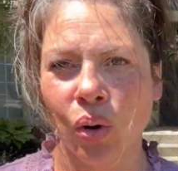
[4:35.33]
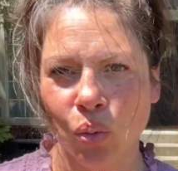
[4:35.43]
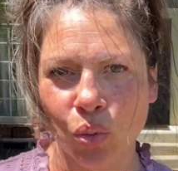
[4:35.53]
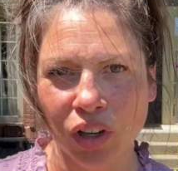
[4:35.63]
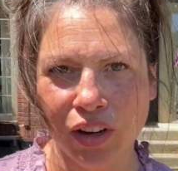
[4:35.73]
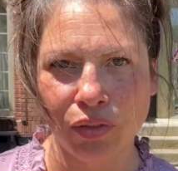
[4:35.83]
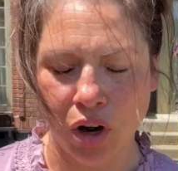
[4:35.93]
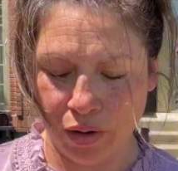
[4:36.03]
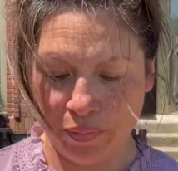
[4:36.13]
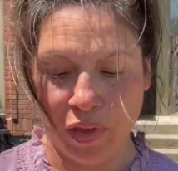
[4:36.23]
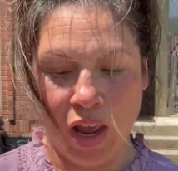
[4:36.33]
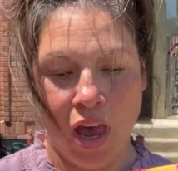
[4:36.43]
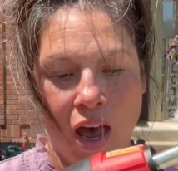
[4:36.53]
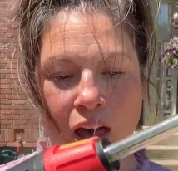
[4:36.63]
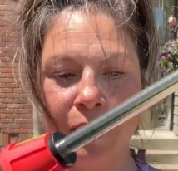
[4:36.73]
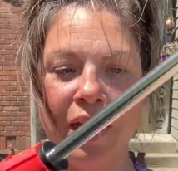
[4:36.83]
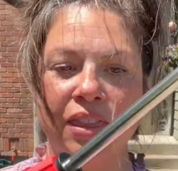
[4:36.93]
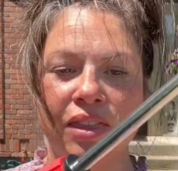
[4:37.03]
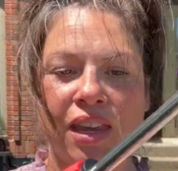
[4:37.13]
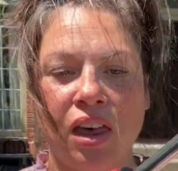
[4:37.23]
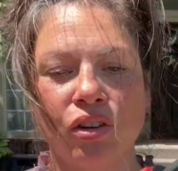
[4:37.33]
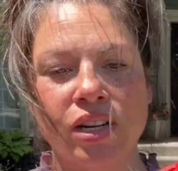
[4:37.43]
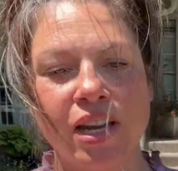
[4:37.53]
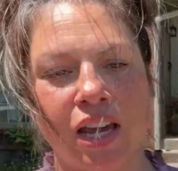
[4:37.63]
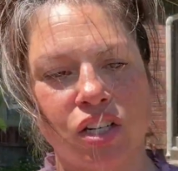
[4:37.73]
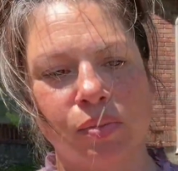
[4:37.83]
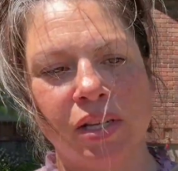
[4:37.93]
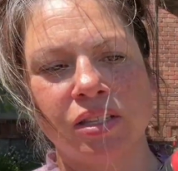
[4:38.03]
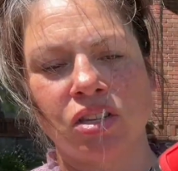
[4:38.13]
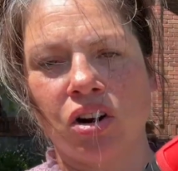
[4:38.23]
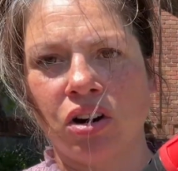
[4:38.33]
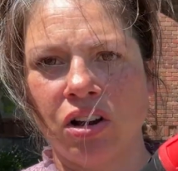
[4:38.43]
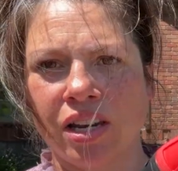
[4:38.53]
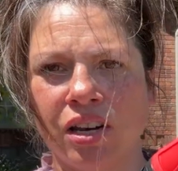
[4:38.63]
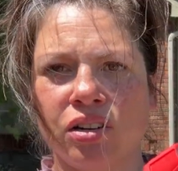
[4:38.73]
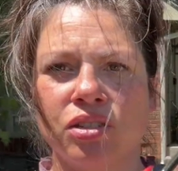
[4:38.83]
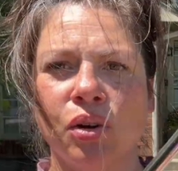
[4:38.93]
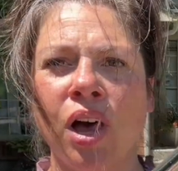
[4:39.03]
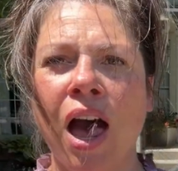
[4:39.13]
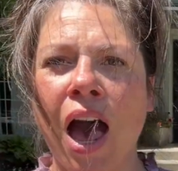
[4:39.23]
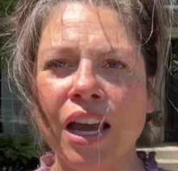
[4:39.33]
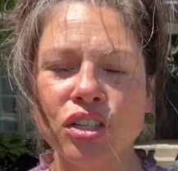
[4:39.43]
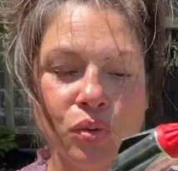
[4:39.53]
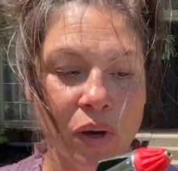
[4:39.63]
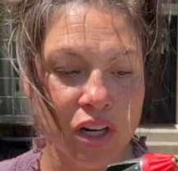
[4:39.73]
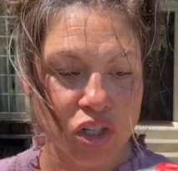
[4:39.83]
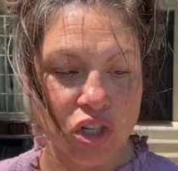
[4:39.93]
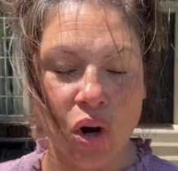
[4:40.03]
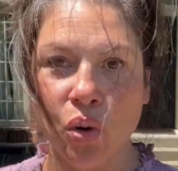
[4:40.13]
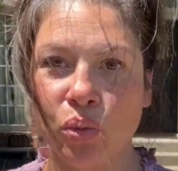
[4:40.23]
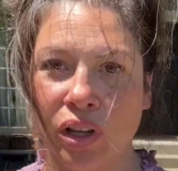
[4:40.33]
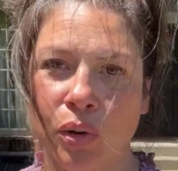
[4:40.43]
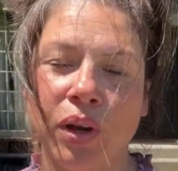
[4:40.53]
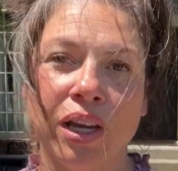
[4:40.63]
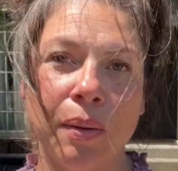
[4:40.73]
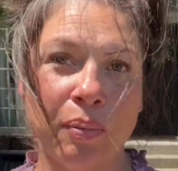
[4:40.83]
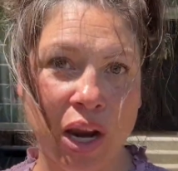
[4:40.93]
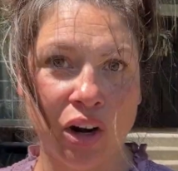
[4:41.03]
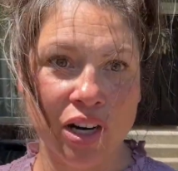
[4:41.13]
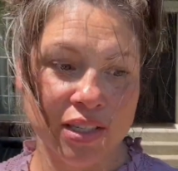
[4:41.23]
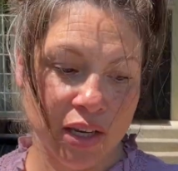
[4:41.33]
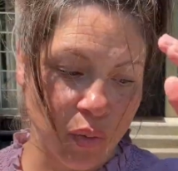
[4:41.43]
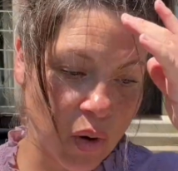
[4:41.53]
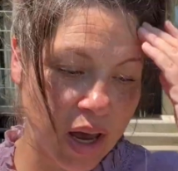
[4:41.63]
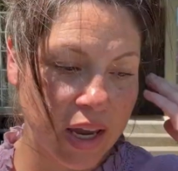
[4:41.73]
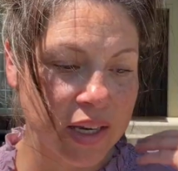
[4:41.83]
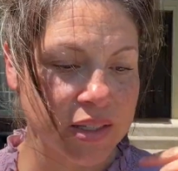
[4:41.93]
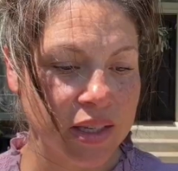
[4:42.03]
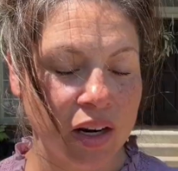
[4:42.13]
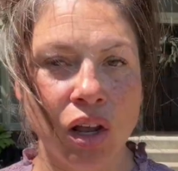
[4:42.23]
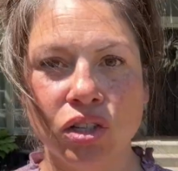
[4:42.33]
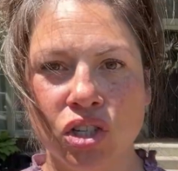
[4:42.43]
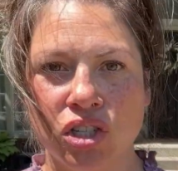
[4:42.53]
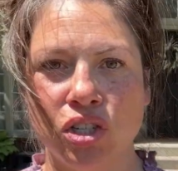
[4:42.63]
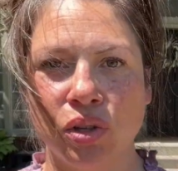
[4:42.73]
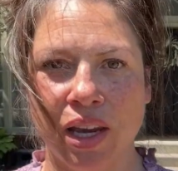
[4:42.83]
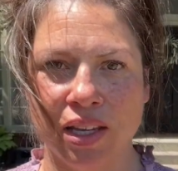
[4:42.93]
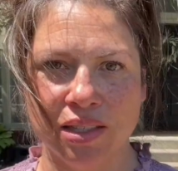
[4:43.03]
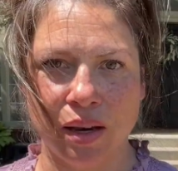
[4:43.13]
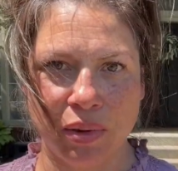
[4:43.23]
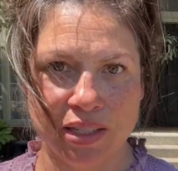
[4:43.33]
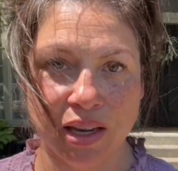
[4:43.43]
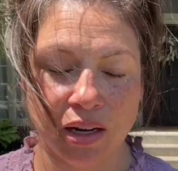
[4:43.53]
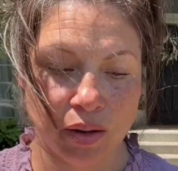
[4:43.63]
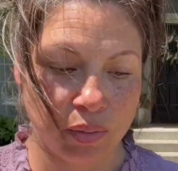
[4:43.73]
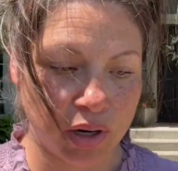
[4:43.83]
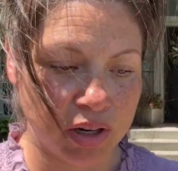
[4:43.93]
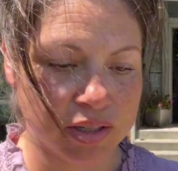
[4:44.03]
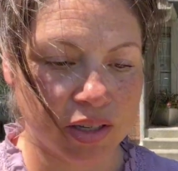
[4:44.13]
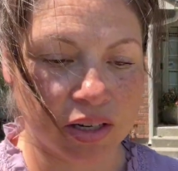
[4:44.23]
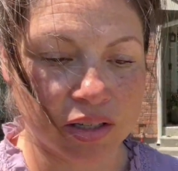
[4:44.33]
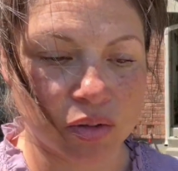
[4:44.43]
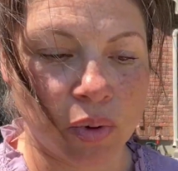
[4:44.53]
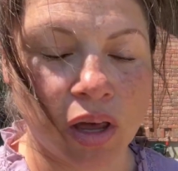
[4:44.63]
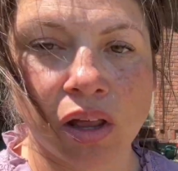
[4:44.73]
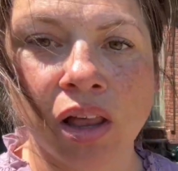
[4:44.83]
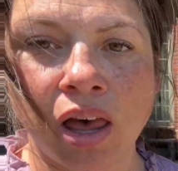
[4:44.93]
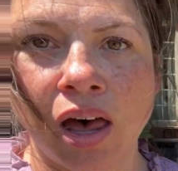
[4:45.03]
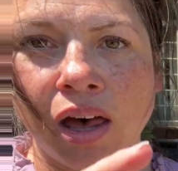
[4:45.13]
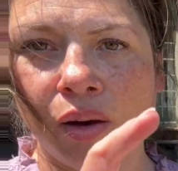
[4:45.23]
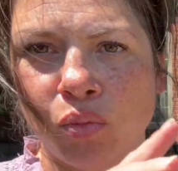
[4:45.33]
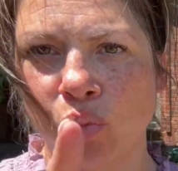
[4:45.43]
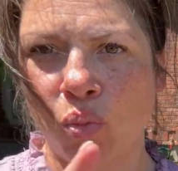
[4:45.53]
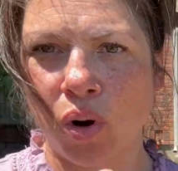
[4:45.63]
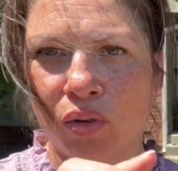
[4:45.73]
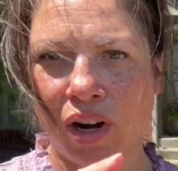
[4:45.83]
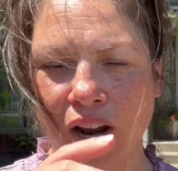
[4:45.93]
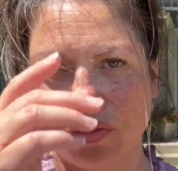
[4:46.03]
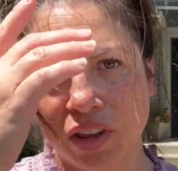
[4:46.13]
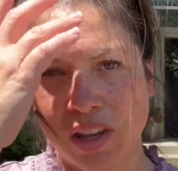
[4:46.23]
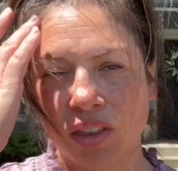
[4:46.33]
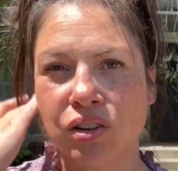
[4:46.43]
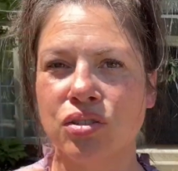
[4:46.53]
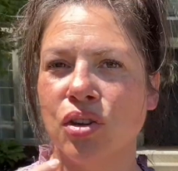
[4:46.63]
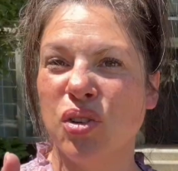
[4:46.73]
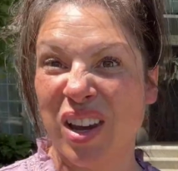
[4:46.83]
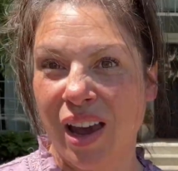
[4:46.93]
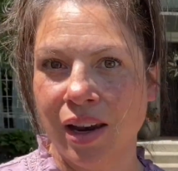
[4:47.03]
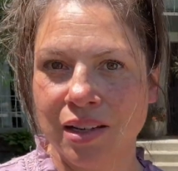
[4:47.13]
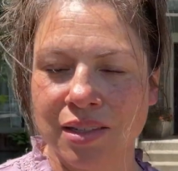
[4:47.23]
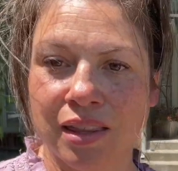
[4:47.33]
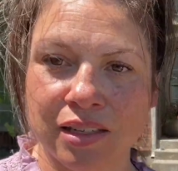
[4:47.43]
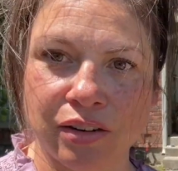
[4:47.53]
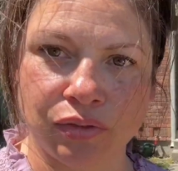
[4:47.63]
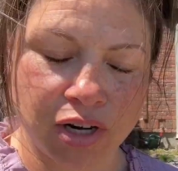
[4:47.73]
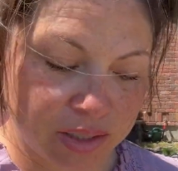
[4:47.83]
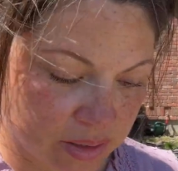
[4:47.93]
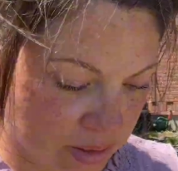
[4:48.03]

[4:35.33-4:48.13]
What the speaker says: really far. And then the other attachments are on here. So I just want to show really quick comparison wise, and I'll just do like a side-by-side comparison as well, one right after the other, so you can kind of see the difference.